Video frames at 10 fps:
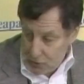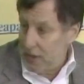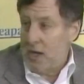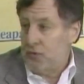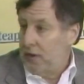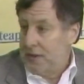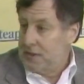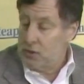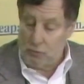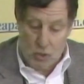hedge funds.
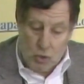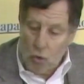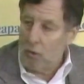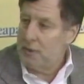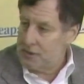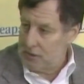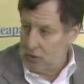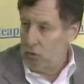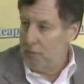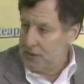These are
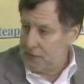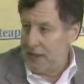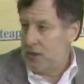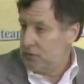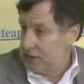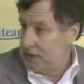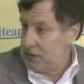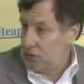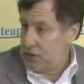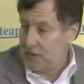enormous financial
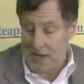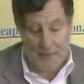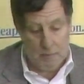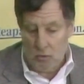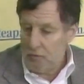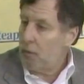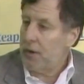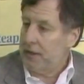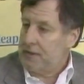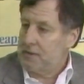institutions, and they move
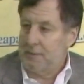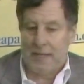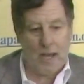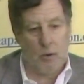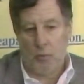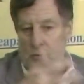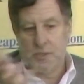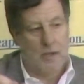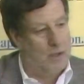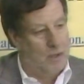markets. I mean, CalPERS